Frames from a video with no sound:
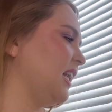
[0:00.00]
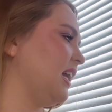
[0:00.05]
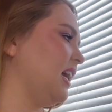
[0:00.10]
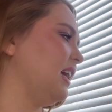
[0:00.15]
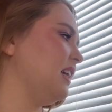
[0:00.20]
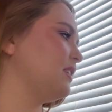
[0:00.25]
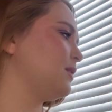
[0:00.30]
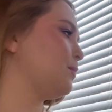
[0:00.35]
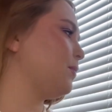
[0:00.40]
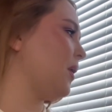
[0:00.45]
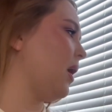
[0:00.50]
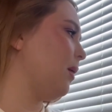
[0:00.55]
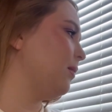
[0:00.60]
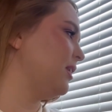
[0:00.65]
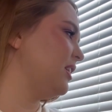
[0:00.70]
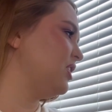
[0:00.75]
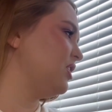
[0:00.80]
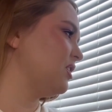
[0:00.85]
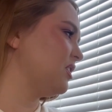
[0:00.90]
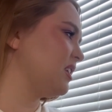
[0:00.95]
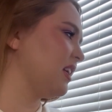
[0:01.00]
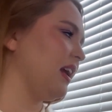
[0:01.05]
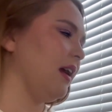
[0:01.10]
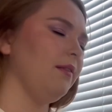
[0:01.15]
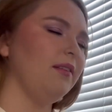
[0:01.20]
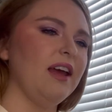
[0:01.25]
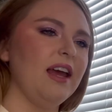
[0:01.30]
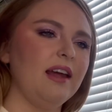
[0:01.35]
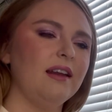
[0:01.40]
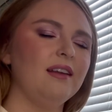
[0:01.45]
it is probably just to
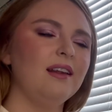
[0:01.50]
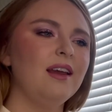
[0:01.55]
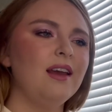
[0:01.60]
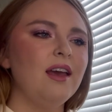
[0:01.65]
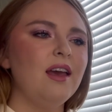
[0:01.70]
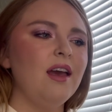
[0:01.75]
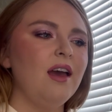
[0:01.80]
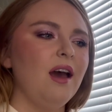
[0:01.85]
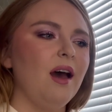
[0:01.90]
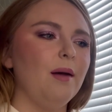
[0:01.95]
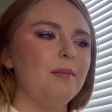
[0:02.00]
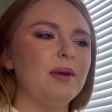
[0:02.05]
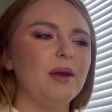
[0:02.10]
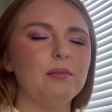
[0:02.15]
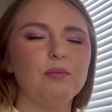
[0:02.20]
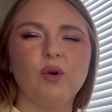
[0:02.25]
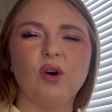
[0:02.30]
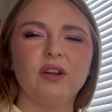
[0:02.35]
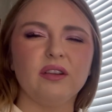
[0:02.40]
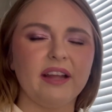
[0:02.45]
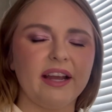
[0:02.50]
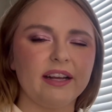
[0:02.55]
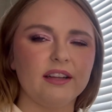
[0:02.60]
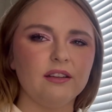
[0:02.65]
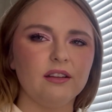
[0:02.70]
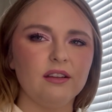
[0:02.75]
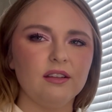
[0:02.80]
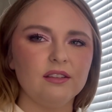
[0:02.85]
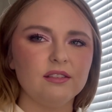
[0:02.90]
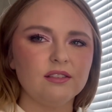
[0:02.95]
give it a bit more like
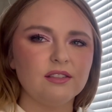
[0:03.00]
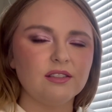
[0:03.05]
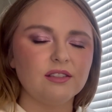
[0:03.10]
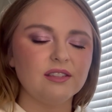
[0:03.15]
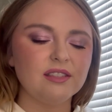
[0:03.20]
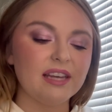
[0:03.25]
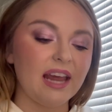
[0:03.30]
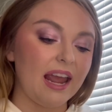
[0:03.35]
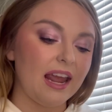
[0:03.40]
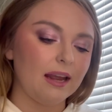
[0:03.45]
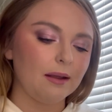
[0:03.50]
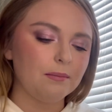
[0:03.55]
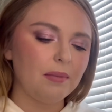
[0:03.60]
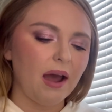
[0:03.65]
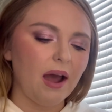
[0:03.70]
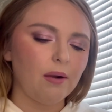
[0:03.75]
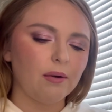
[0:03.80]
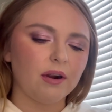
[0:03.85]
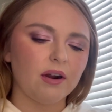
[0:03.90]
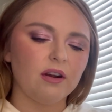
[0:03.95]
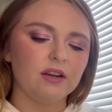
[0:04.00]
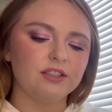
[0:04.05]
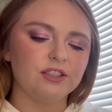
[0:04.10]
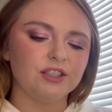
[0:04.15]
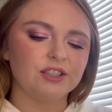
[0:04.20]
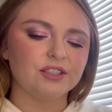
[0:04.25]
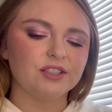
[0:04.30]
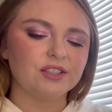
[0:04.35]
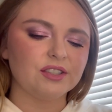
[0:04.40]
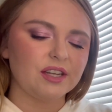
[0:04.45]
staying power on
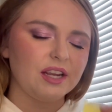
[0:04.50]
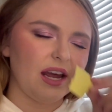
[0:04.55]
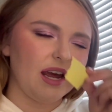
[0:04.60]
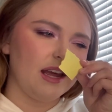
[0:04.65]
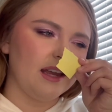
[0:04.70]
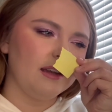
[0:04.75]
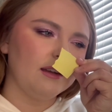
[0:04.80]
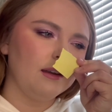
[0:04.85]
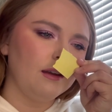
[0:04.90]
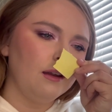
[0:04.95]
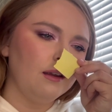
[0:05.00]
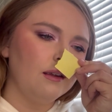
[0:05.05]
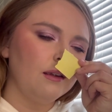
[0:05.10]
your skin.